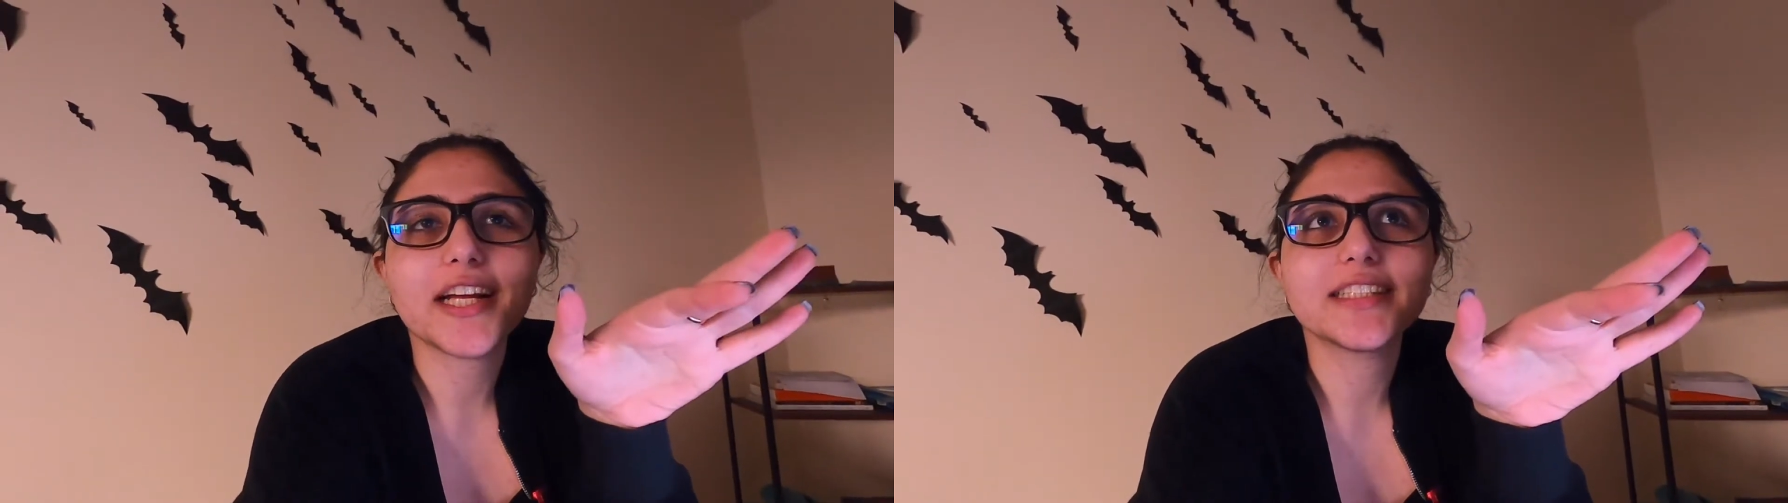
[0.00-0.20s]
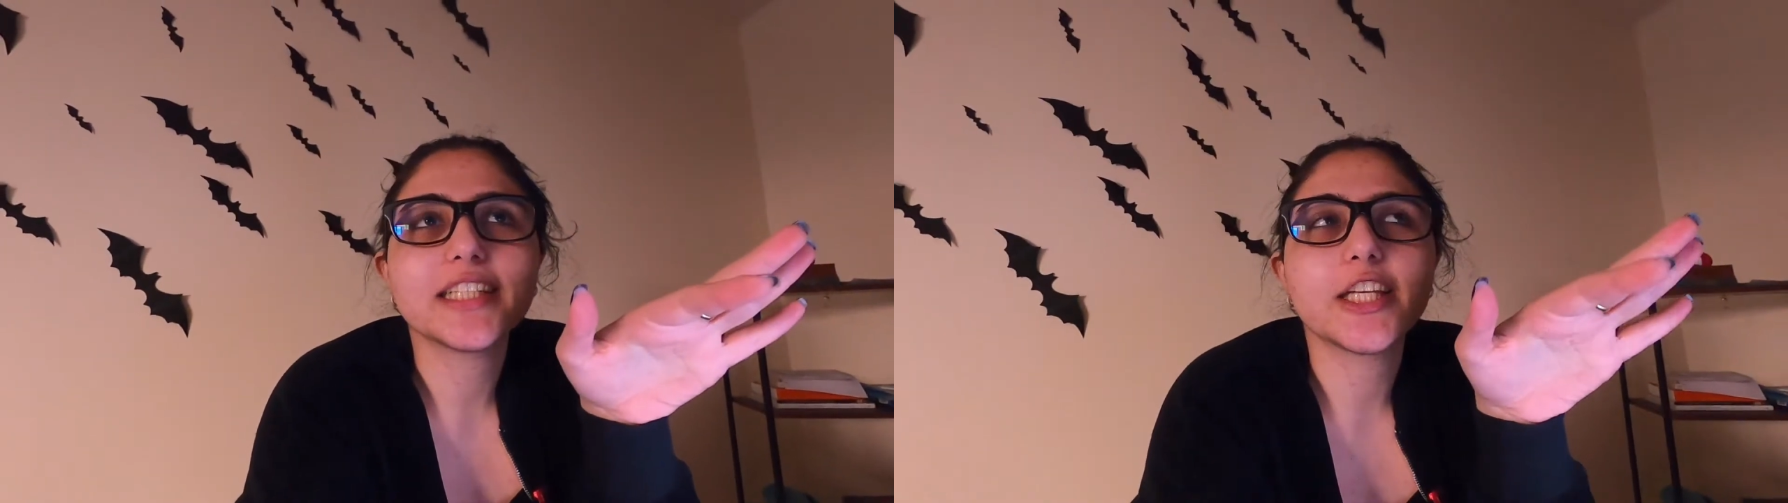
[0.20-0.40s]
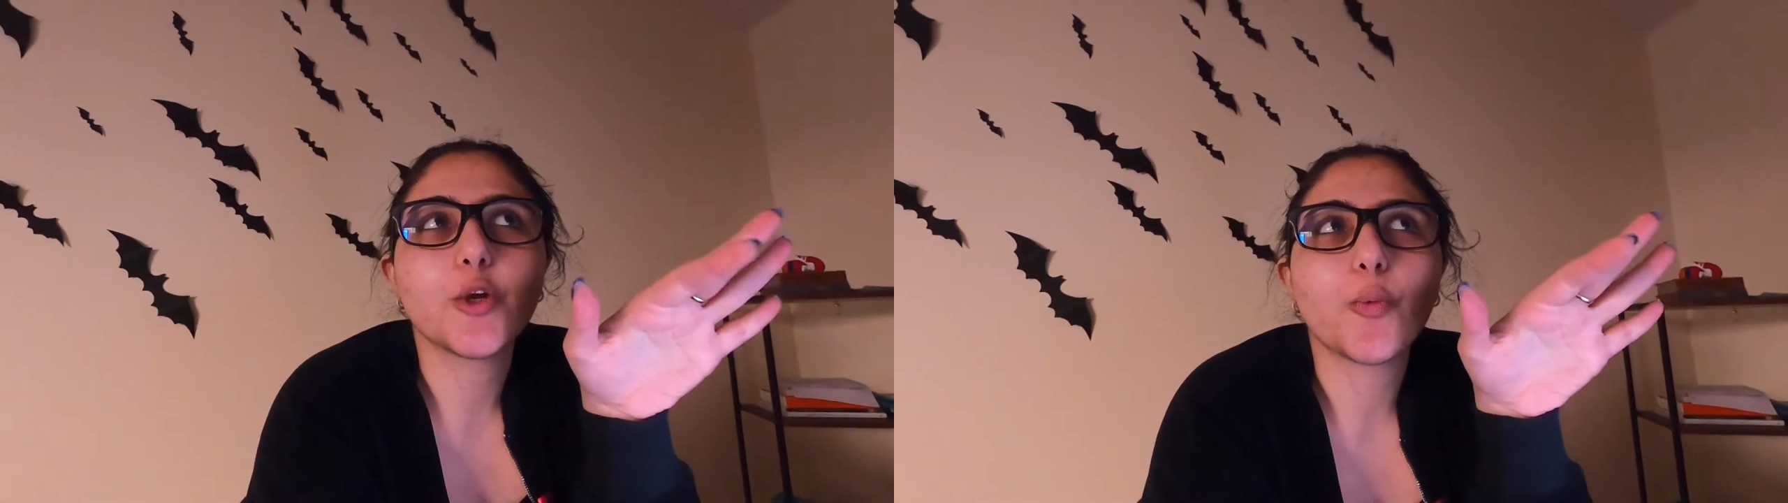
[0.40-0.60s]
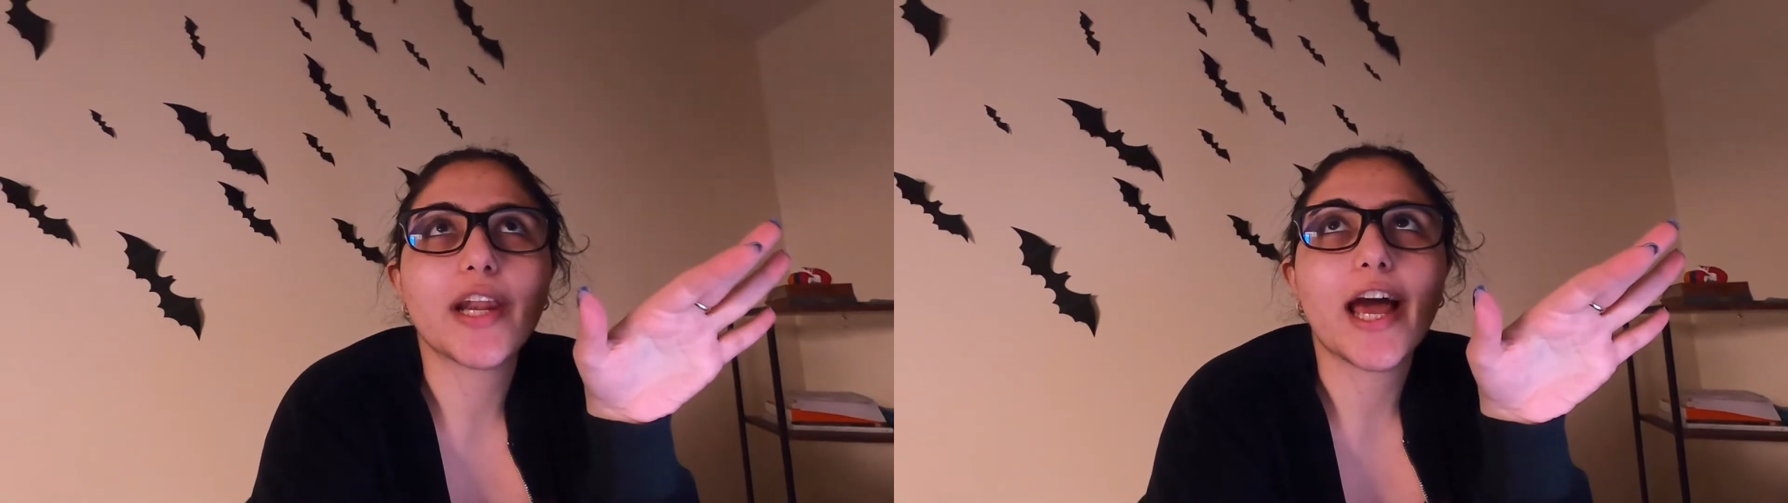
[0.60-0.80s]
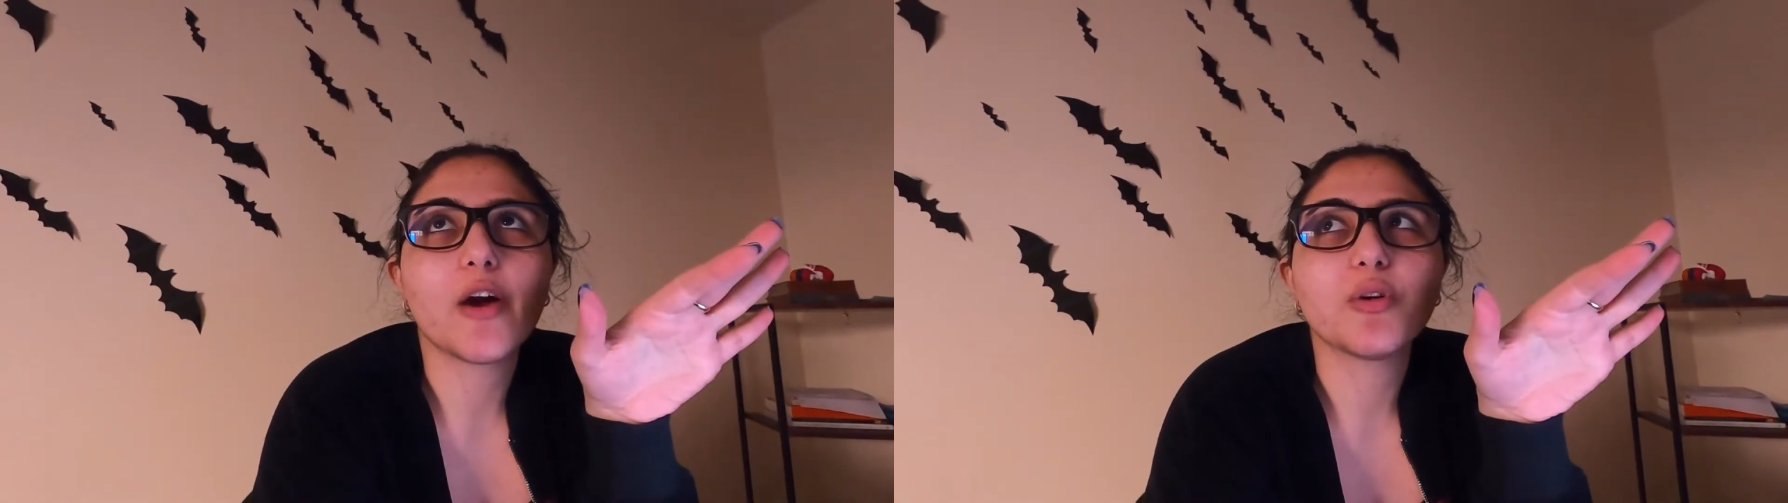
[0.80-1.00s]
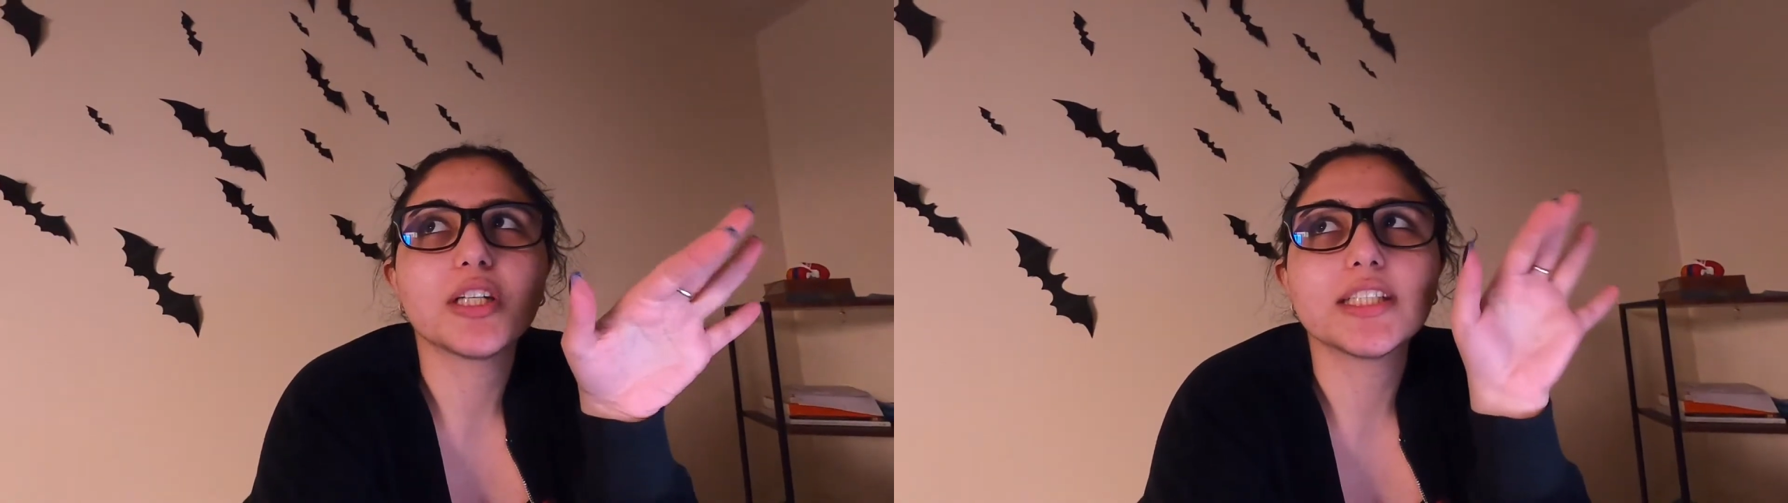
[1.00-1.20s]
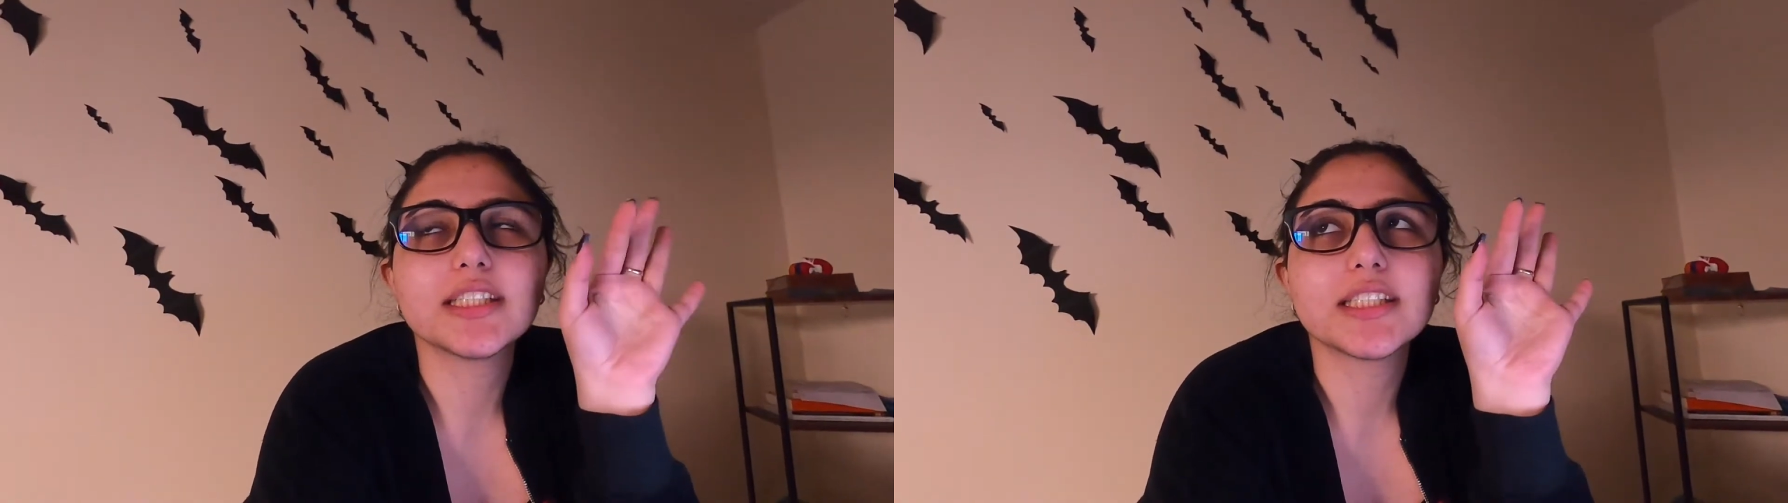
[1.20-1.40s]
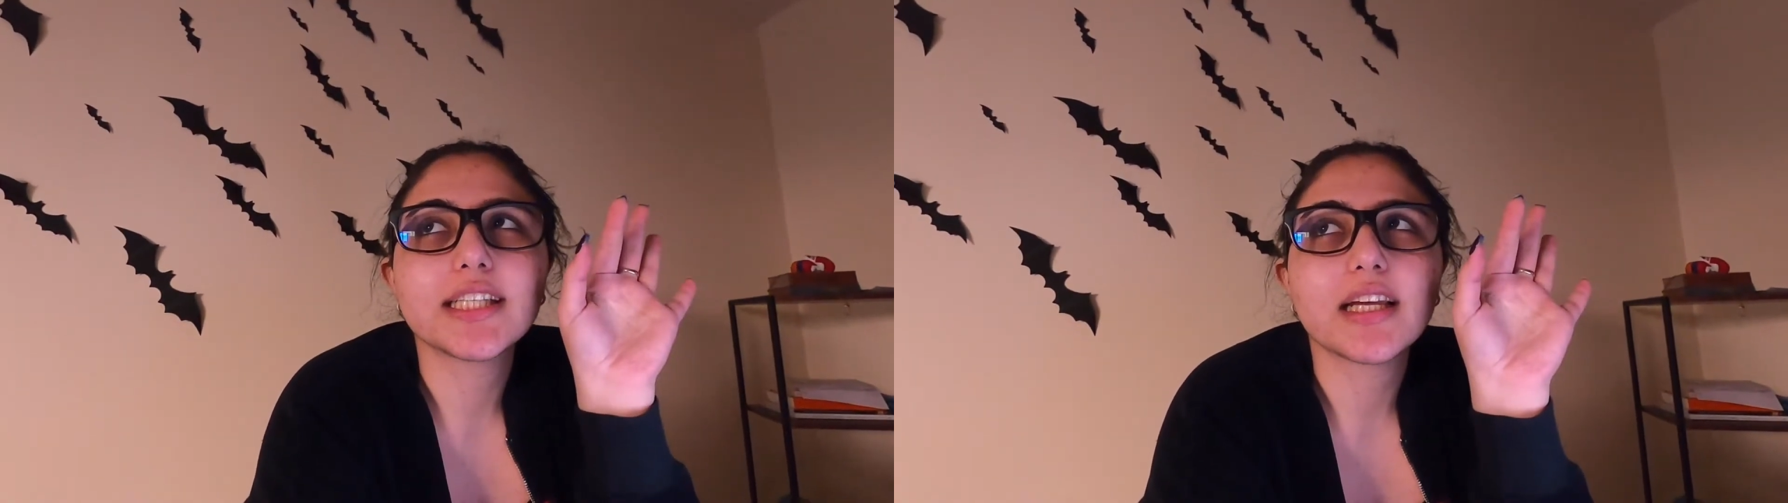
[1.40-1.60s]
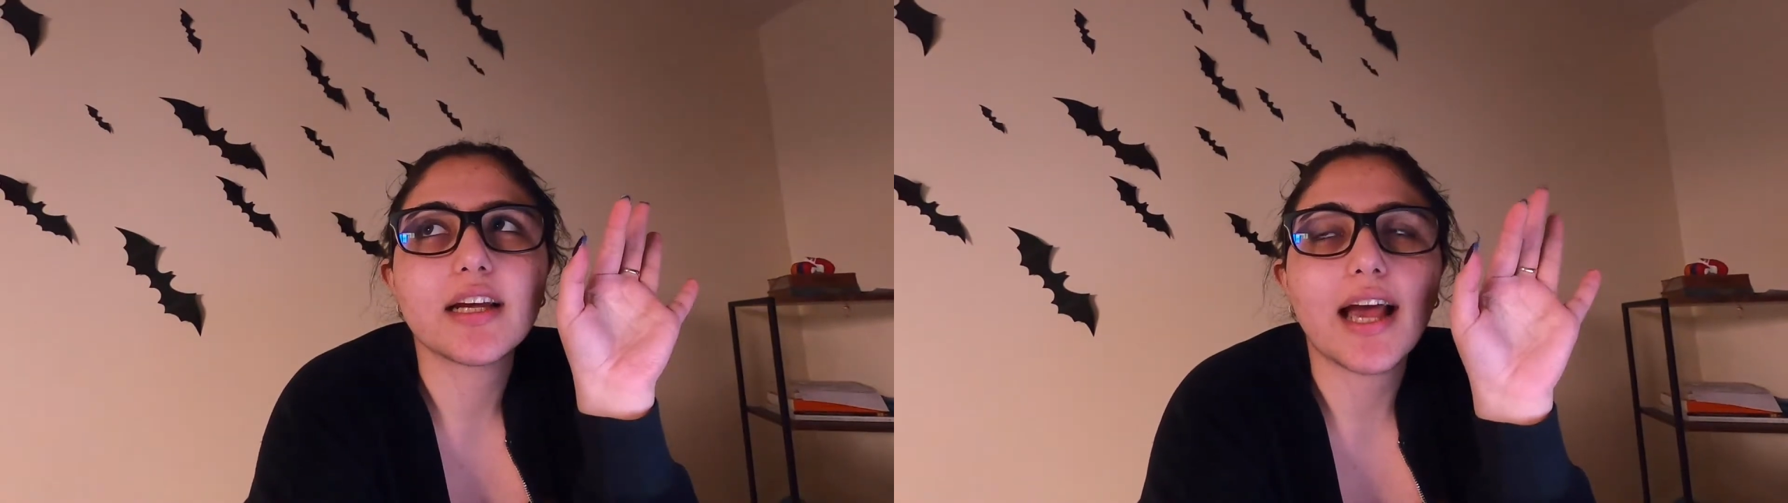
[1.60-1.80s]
I did when I was